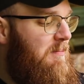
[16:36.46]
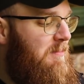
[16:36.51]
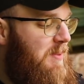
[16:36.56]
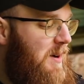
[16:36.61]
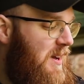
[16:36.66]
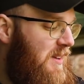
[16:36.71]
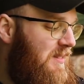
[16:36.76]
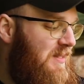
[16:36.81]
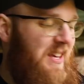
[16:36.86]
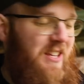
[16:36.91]

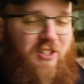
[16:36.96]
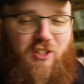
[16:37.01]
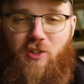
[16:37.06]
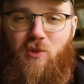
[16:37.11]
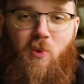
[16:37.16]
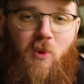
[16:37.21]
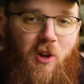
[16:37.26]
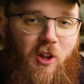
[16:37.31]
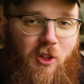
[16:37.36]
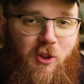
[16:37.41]
but that's
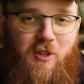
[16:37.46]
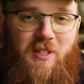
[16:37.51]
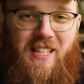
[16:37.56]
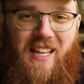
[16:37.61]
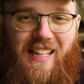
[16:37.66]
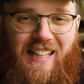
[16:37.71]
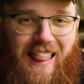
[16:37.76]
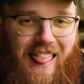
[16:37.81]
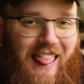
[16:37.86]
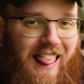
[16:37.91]
just one of those
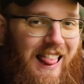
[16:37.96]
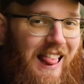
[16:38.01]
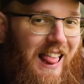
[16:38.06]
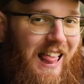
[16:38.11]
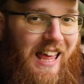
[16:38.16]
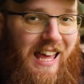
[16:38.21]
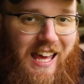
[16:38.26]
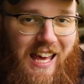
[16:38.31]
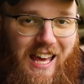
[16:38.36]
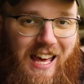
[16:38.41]
like
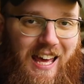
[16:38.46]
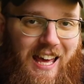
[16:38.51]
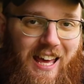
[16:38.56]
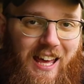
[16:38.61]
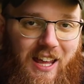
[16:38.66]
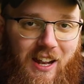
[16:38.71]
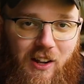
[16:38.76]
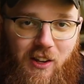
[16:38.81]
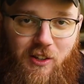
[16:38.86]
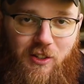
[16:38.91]

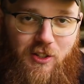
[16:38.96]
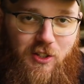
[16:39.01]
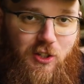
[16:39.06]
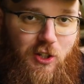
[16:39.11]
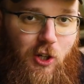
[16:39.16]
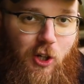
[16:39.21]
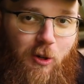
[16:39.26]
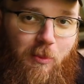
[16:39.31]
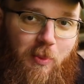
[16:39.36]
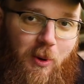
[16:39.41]
little
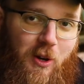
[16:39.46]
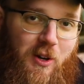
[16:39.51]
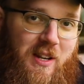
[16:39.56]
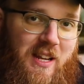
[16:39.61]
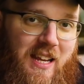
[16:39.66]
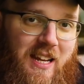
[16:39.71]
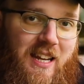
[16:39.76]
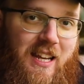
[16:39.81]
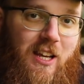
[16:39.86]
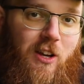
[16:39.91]
super
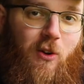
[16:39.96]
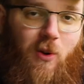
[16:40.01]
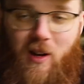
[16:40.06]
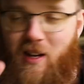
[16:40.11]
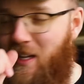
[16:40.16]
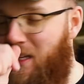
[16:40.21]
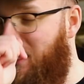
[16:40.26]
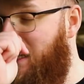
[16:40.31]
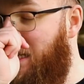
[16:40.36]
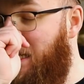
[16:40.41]

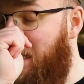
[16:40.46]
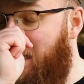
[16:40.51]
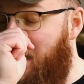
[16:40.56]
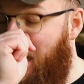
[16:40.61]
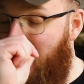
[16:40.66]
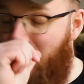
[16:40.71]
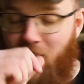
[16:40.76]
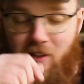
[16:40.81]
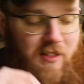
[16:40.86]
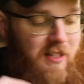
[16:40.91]
nitty-gritty
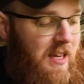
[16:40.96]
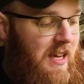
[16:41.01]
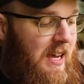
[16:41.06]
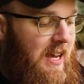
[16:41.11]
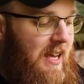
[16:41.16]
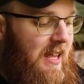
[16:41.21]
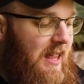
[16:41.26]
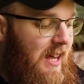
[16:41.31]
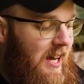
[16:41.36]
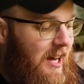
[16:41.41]
details
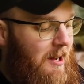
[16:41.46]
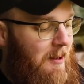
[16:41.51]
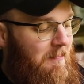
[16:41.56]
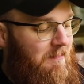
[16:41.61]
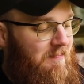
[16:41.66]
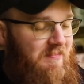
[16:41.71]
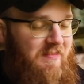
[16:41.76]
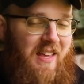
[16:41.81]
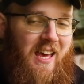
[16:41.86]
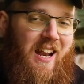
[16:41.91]

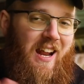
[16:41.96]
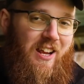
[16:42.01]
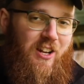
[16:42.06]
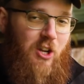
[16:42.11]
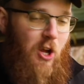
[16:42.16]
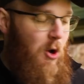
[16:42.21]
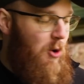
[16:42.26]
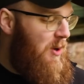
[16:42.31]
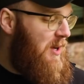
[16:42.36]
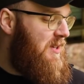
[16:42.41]
that I
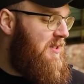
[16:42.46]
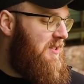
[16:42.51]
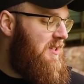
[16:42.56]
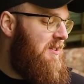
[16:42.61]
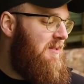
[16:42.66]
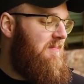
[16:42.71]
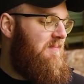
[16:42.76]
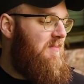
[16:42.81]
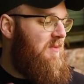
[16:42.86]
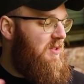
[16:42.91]

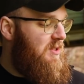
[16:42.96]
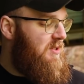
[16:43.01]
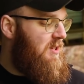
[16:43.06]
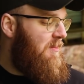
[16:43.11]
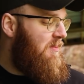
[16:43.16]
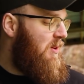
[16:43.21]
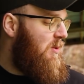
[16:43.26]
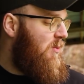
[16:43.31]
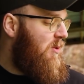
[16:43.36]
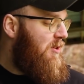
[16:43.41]
noticed.
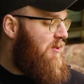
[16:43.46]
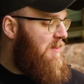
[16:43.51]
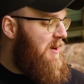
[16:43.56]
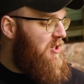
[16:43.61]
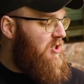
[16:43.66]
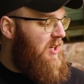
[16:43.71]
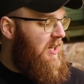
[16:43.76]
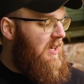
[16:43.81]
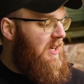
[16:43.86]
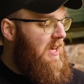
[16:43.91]
Something worth
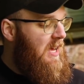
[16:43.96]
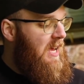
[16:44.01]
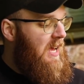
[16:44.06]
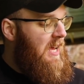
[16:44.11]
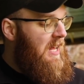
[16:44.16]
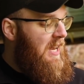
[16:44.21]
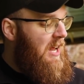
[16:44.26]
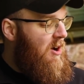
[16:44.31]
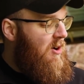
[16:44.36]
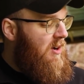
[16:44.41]
mentioning.
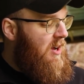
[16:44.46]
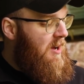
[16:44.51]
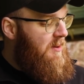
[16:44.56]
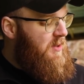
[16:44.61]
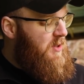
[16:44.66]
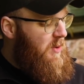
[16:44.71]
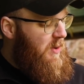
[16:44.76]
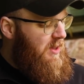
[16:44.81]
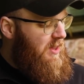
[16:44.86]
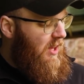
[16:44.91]
Now, it
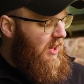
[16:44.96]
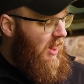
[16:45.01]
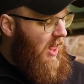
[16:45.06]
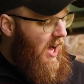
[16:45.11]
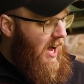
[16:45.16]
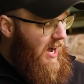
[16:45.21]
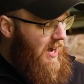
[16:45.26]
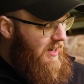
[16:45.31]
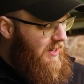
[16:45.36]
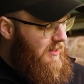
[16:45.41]
comes with the
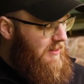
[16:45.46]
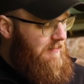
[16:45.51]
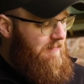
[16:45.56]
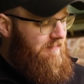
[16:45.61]
lock